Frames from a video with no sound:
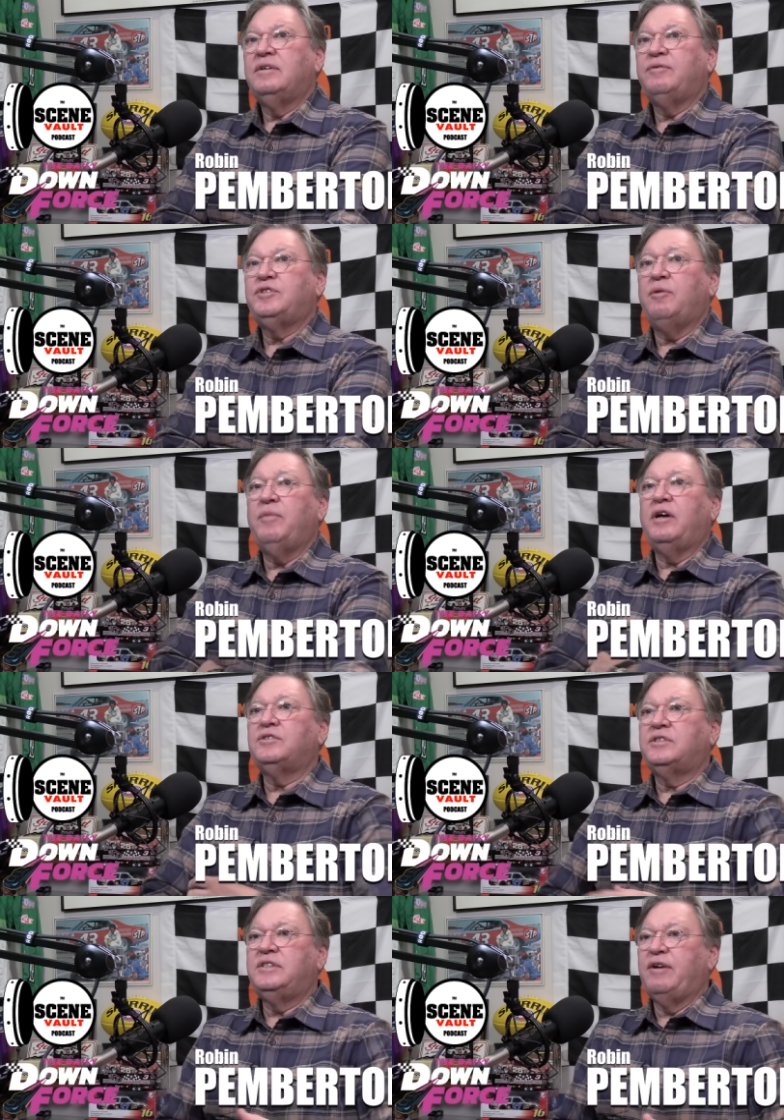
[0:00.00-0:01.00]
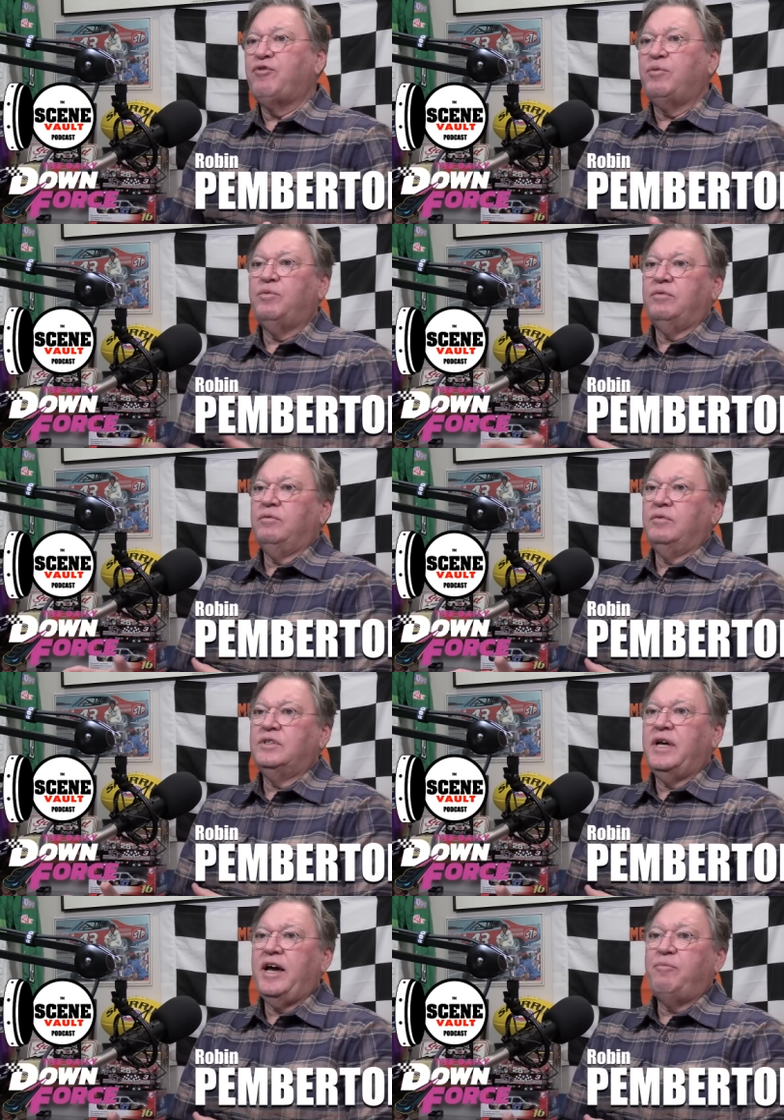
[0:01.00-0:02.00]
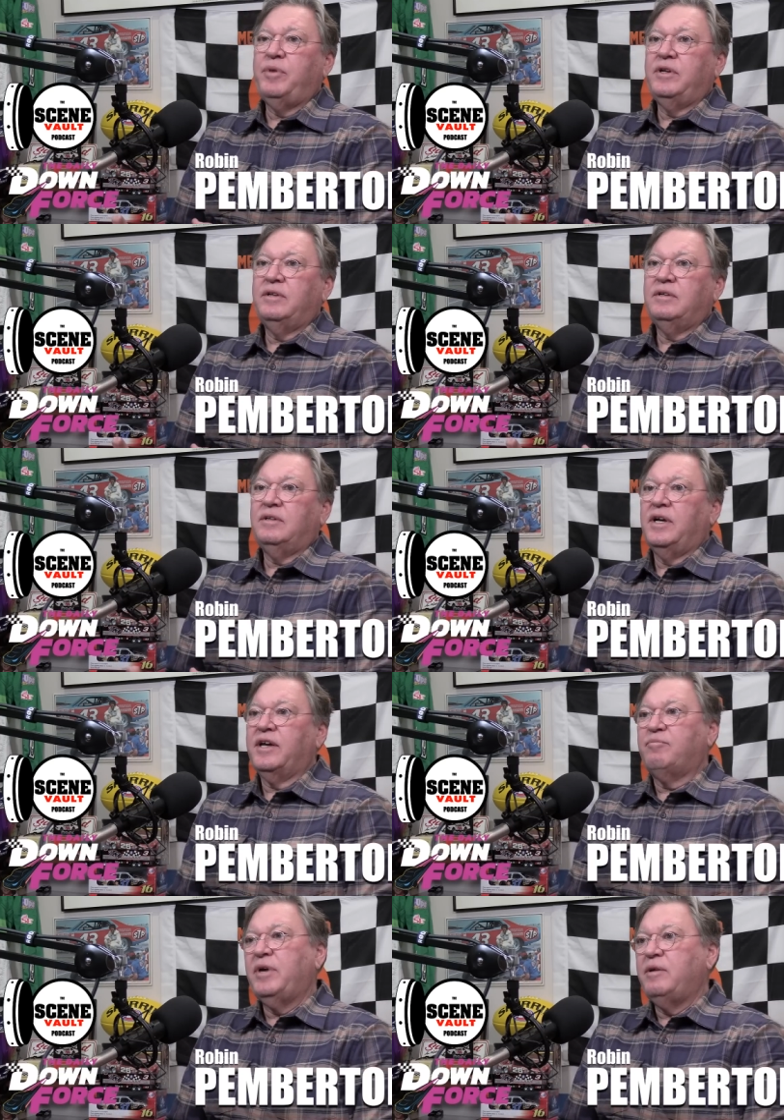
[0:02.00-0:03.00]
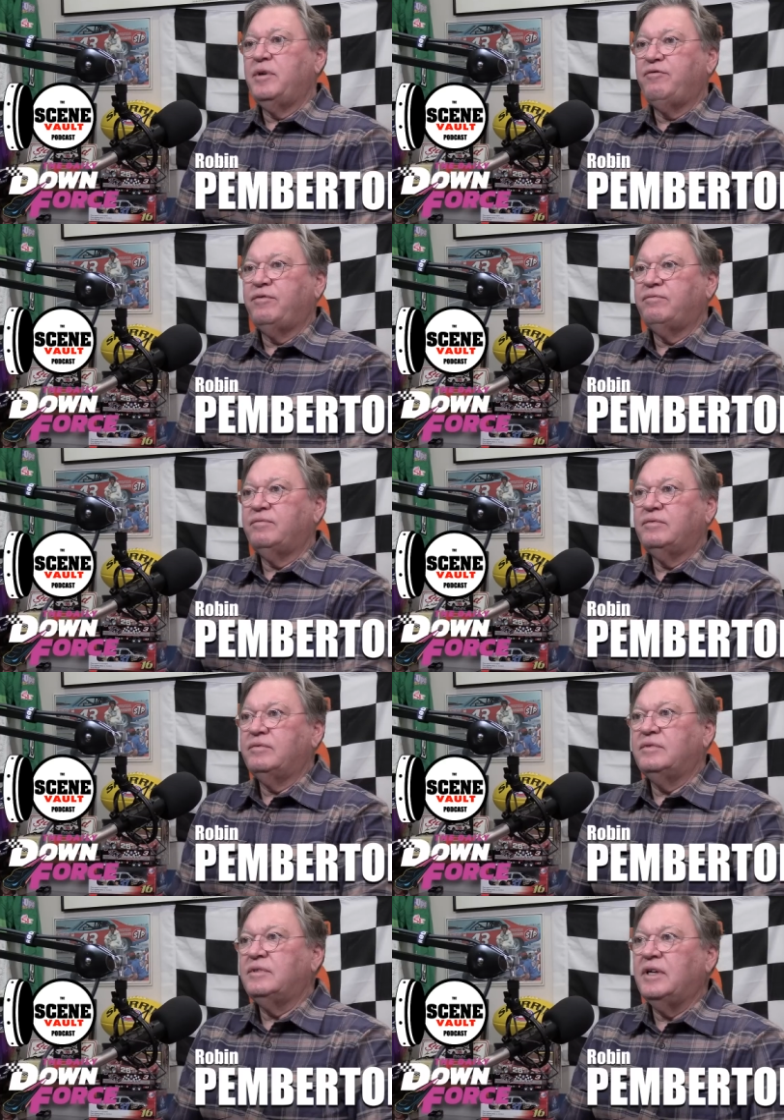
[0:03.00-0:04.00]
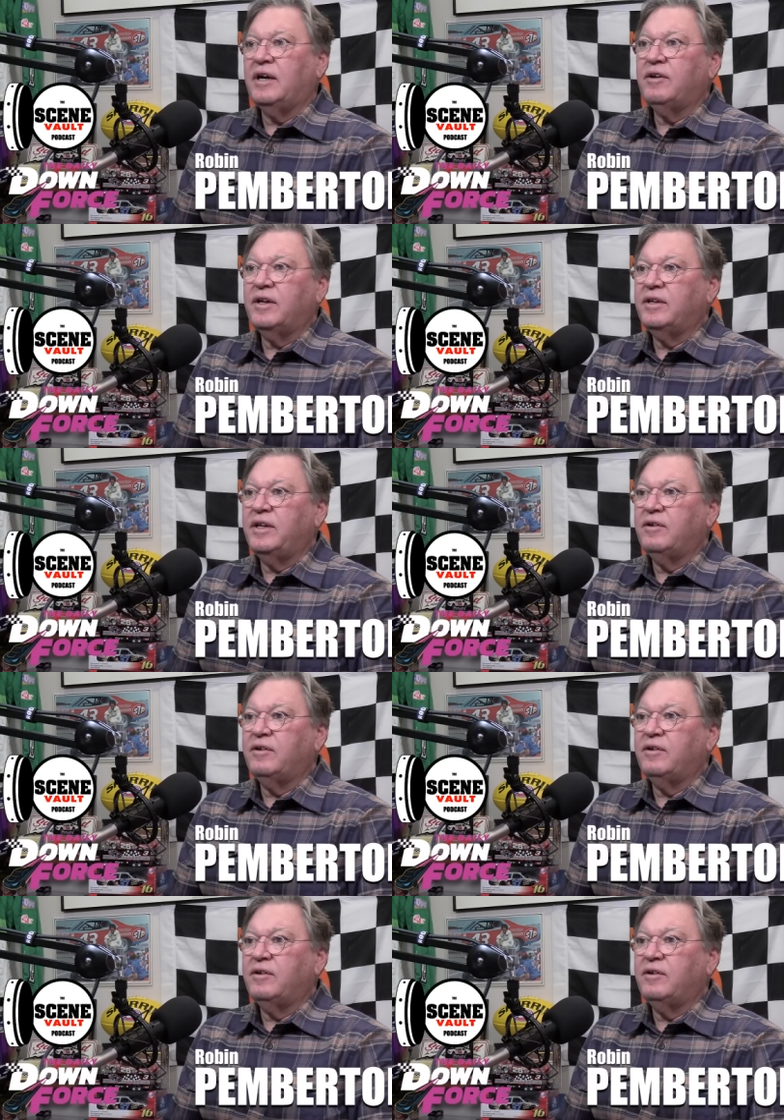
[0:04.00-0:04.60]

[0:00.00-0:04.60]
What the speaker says: if something else different would happen, like maybe if, I